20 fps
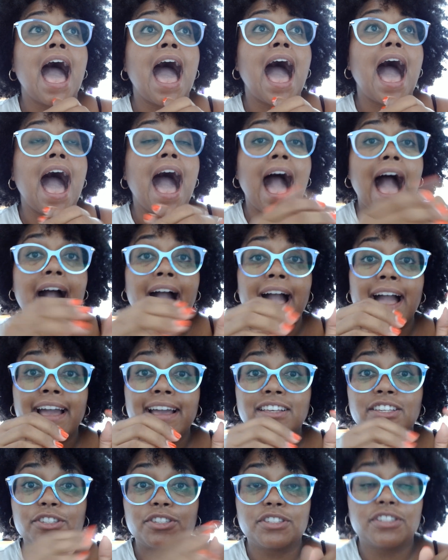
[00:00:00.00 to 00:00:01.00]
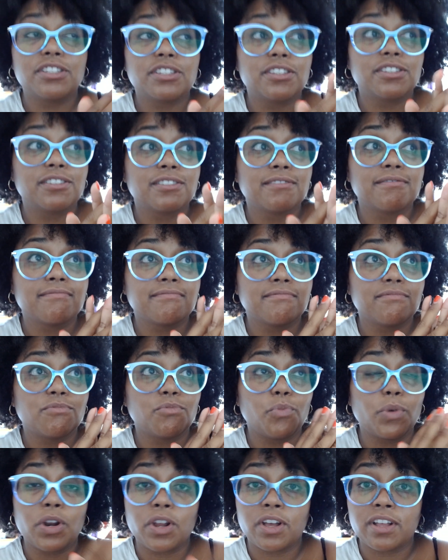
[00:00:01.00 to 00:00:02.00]
I
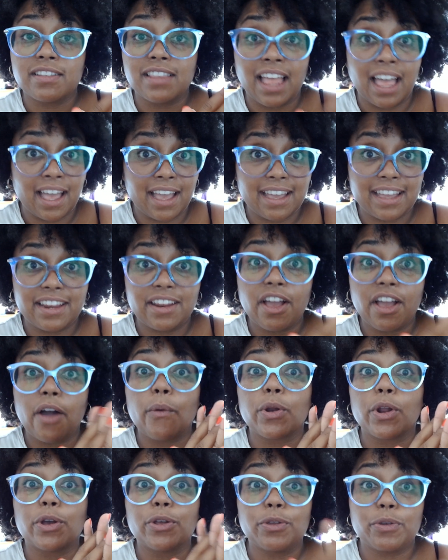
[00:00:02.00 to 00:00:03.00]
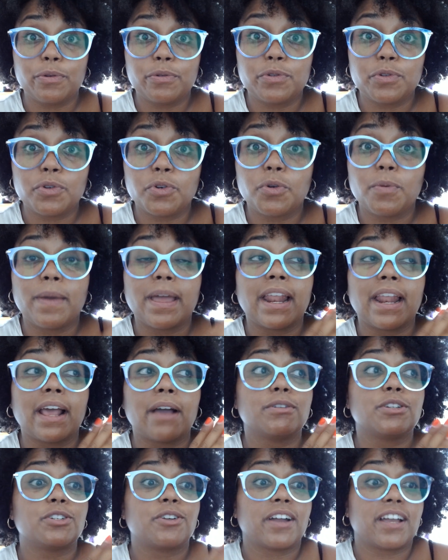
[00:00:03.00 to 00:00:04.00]
went online, I went on YouTube, and I was
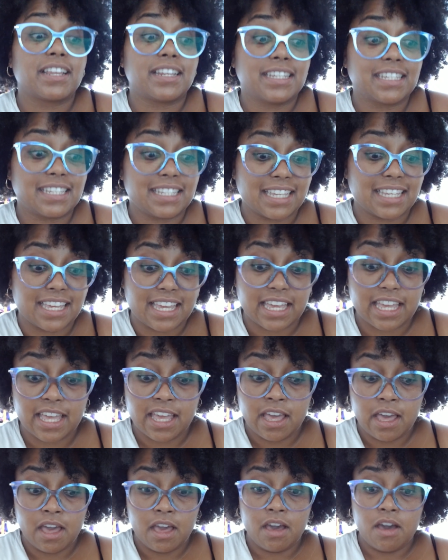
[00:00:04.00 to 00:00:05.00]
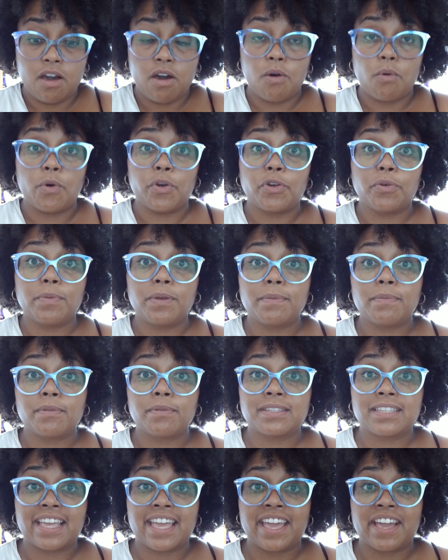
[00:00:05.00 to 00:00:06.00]
trying to see what are people
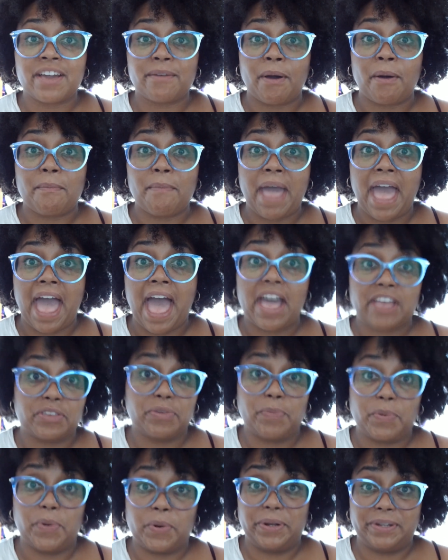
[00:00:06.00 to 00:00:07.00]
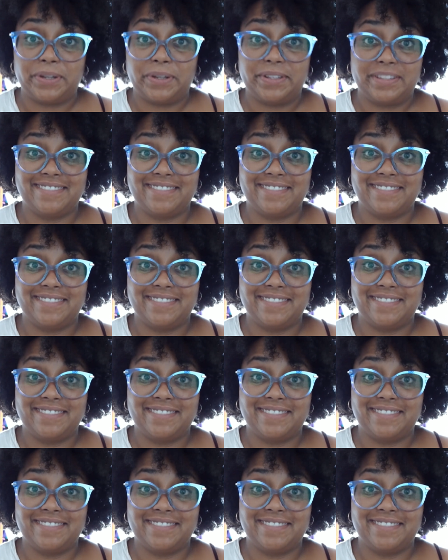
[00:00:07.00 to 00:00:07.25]
saying about passports.